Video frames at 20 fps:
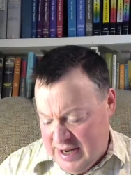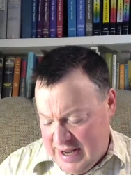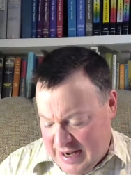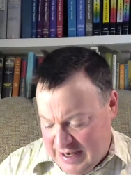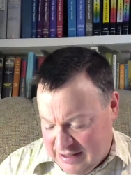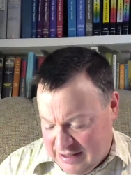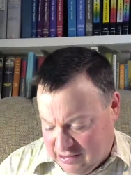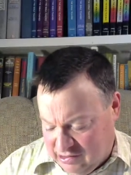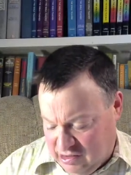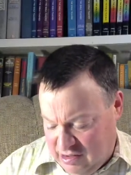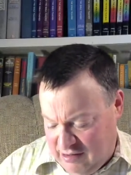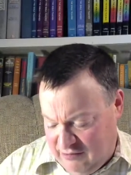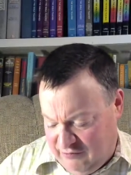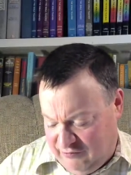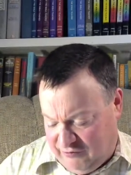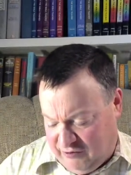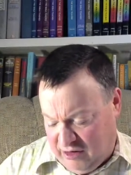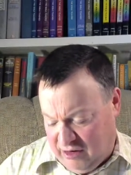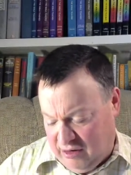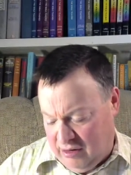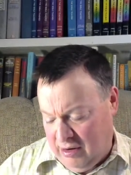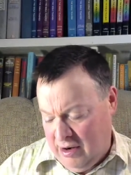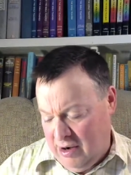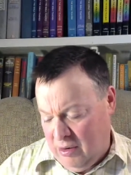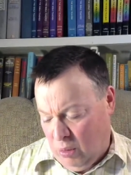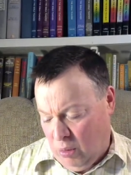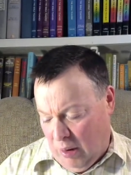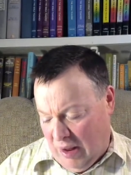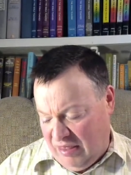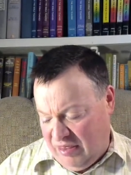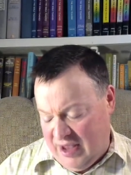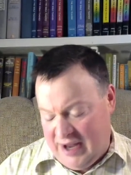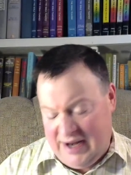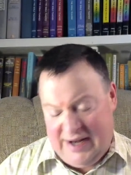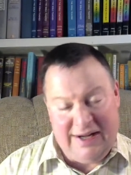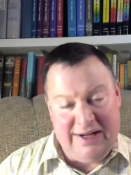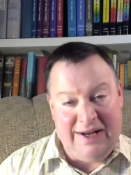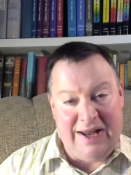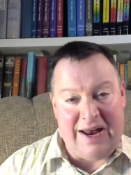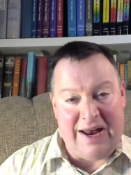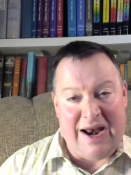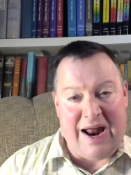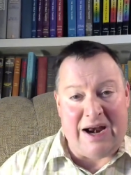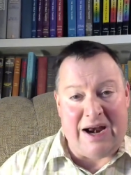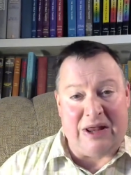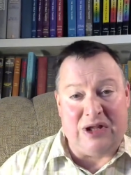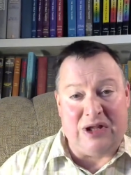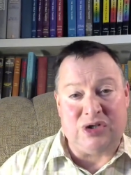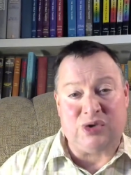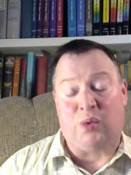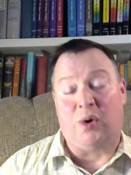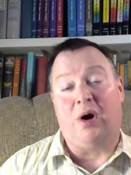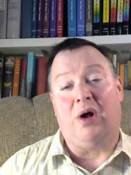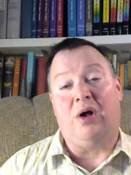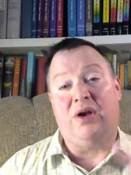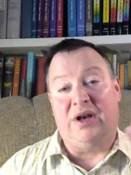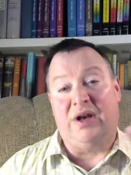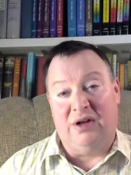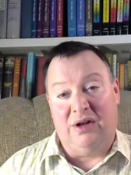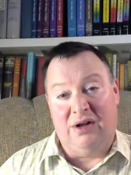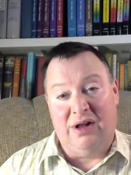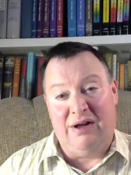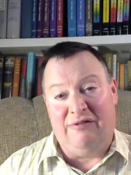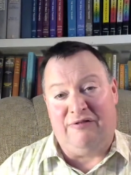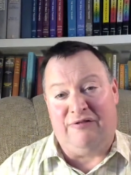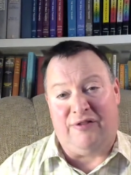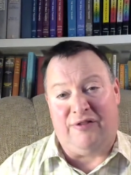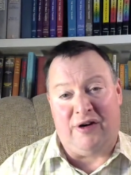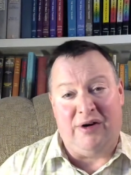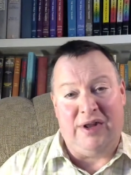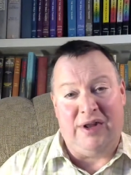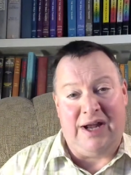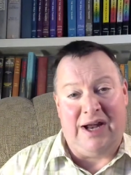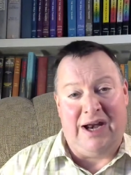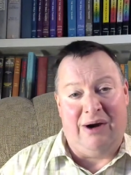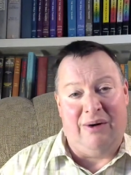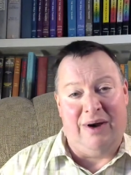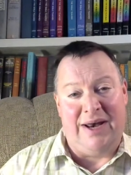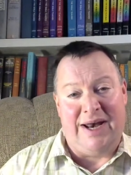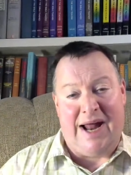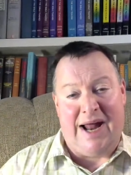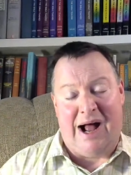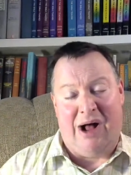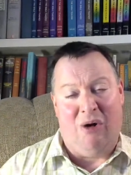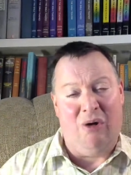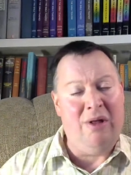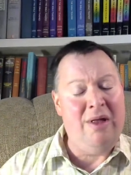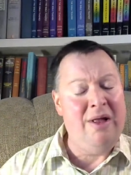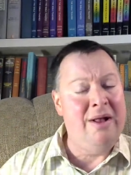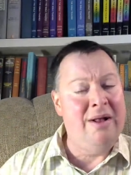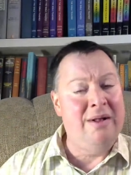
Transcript: and to live for what they can get out of this world and live for the here and now.